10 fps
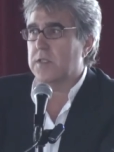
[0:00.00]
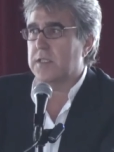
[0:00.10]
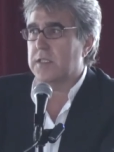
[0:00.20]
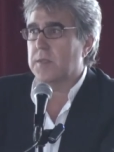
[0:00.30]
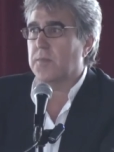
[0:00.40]

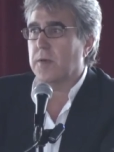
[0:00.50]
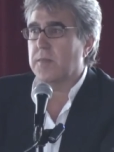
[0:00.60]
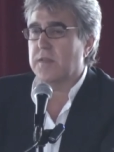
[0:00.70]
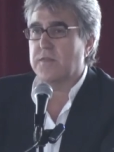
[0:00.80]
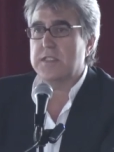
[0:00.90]
with the
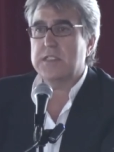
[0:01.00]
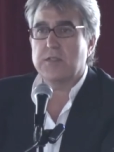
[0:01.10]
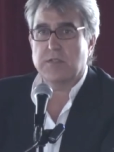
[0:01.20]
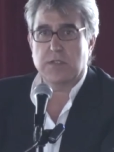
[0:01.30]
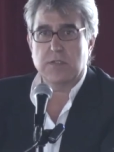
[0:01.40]
Department of
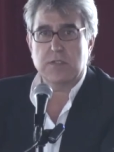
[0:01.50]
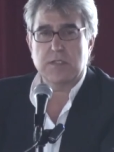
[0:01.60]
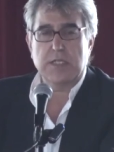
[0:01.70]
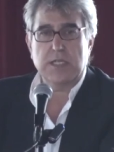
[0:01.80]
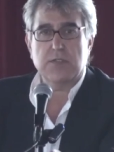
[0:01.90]
Interiors,
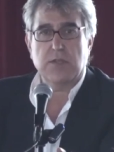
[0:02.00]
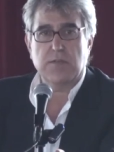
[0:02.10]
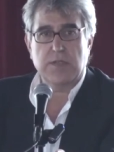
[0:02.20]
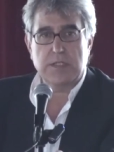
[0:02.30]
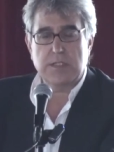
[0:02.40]
the
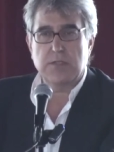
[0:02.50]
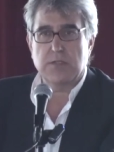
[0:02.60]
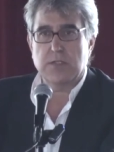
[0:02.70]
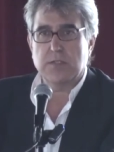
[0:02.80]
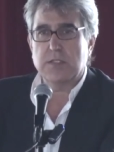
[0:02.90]
Secretary of the
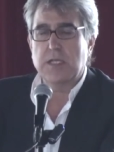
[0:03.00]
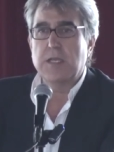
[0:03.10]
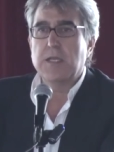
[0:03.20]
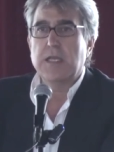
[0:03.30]
Interiors,